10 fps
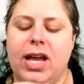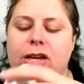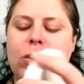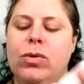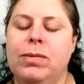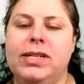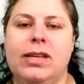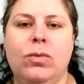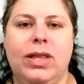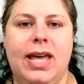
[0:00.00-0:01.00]
You will mix
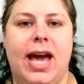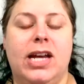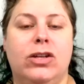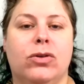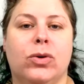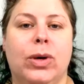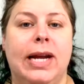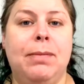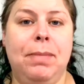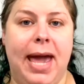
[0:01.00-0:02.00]
it with that and you'll
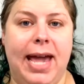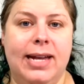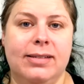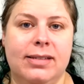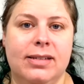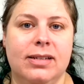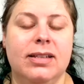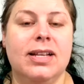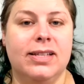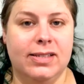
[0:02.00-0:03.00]
create a paste
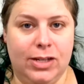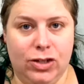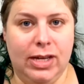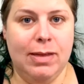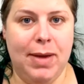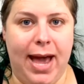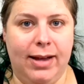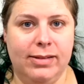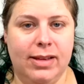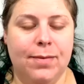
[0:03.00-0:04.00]
that's essentially the
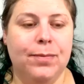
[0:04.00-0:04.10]
mask.